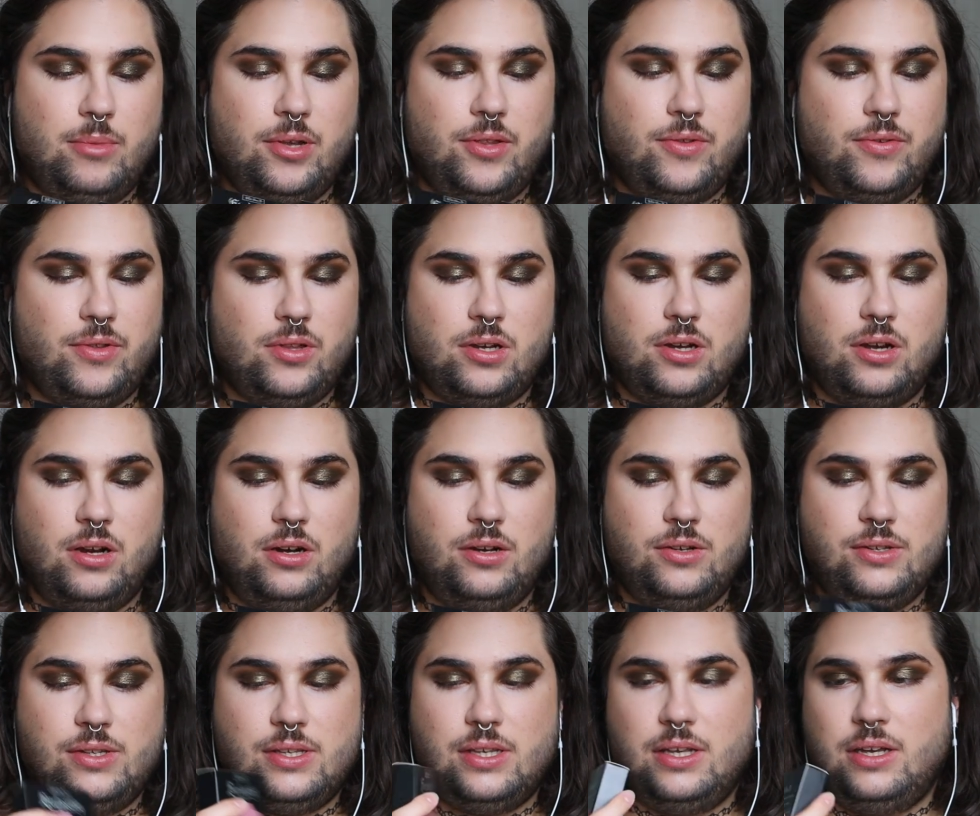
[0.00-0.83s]
By the way, the
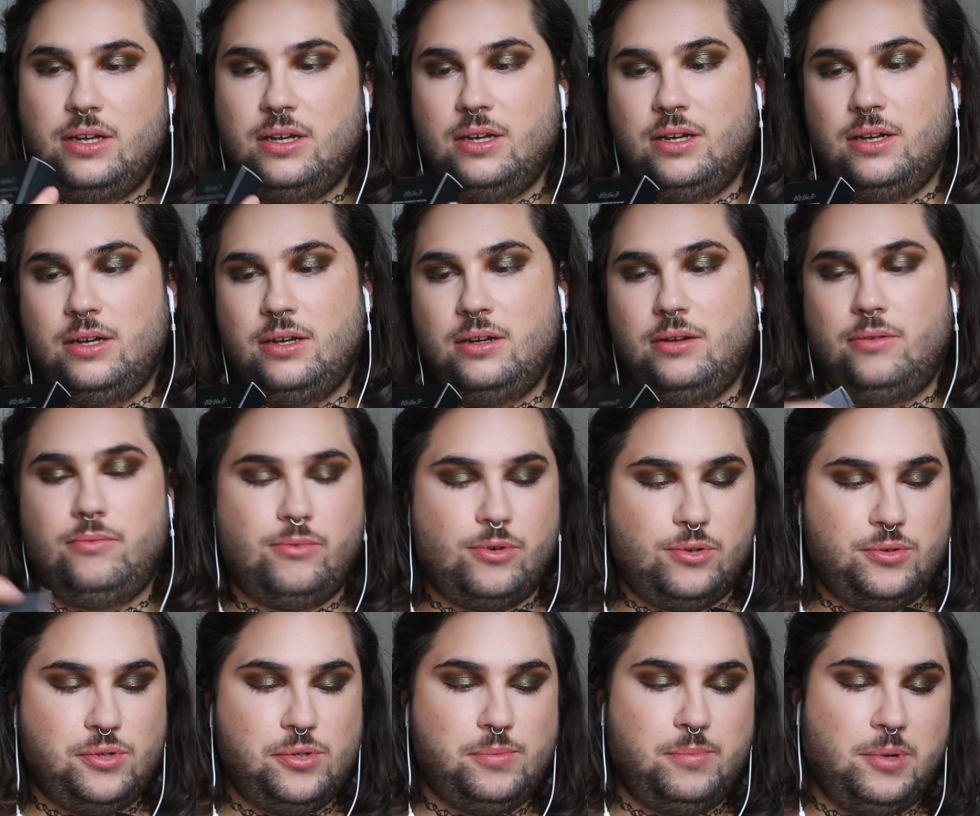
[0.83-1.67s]
colors are
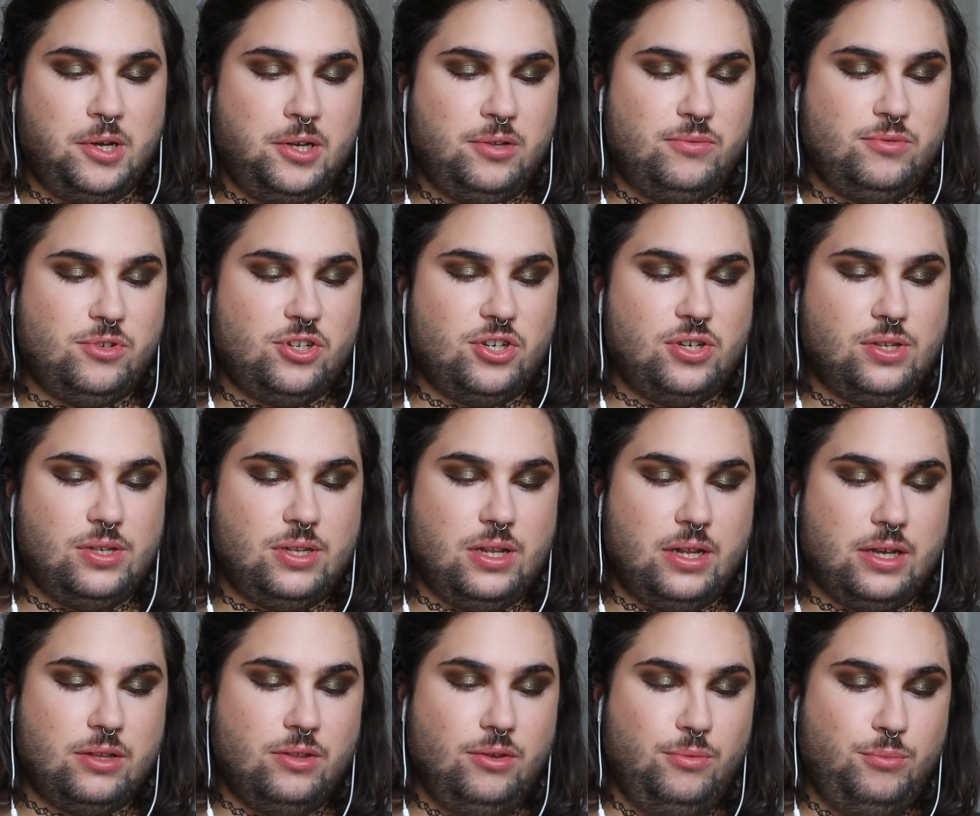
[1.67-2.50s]
Rosebud, which is
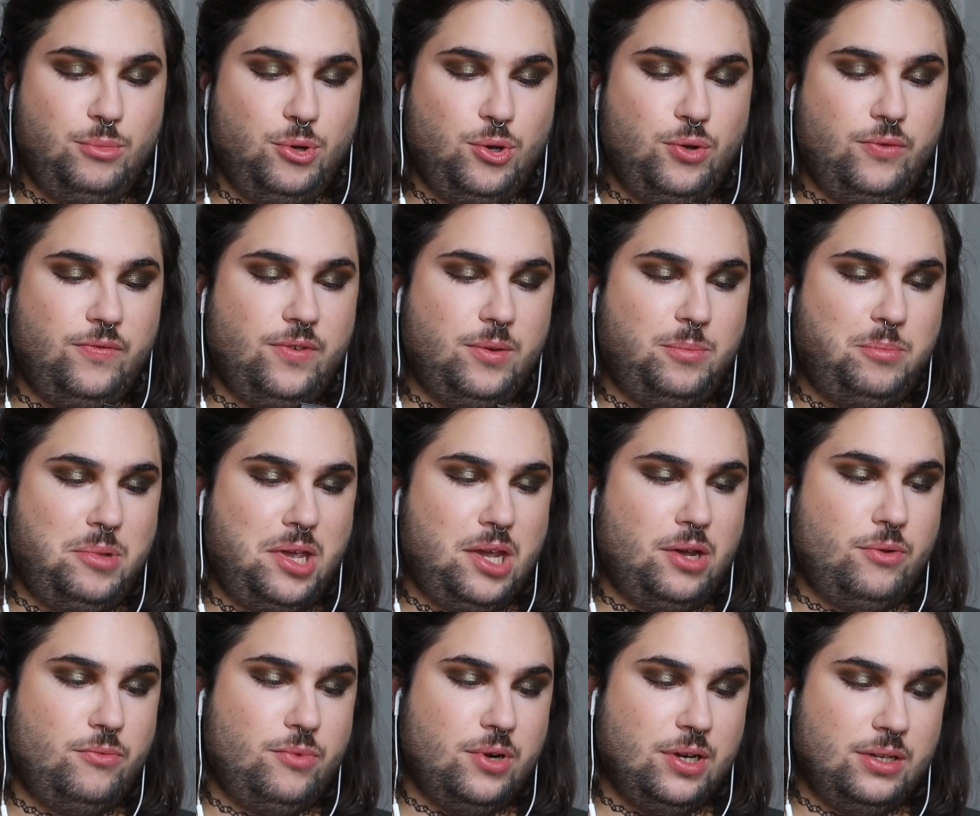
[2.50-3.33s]
like the movie
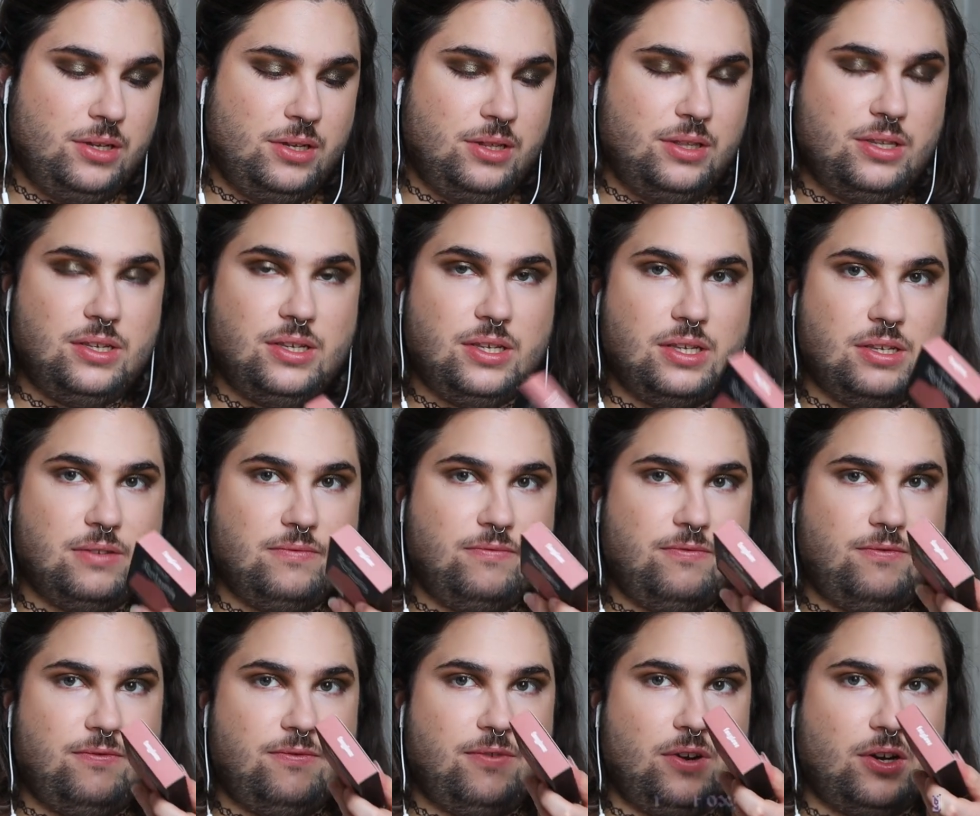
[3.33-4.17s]
pink one. And this is
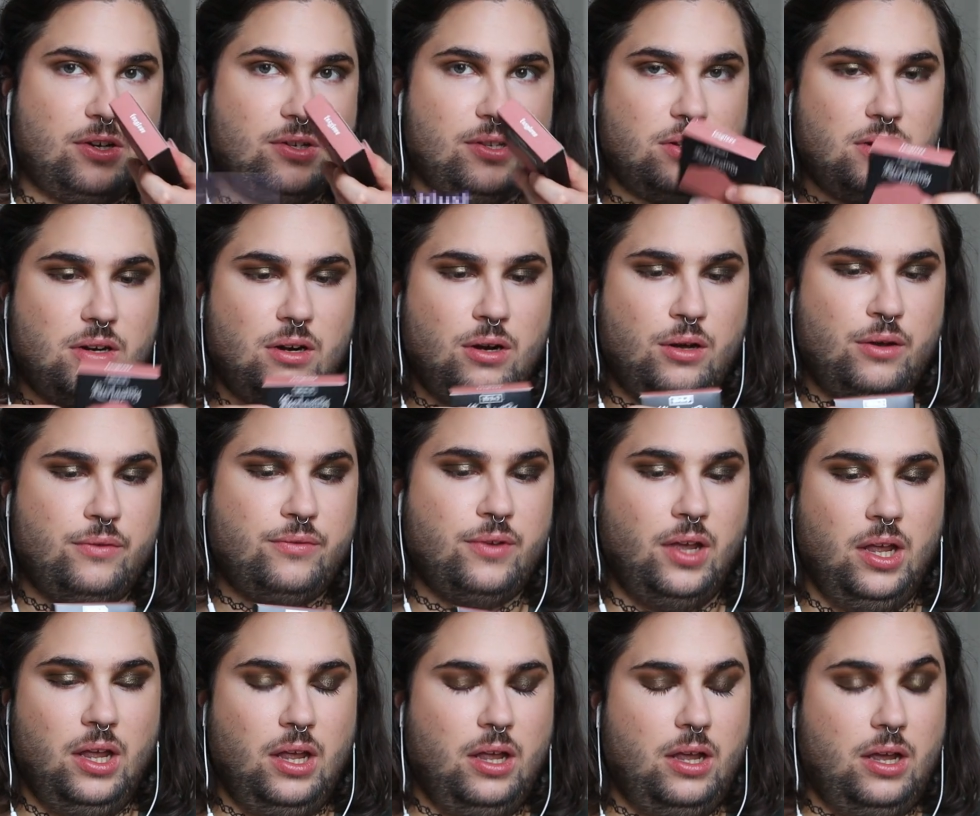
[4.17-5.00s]
Foxglove.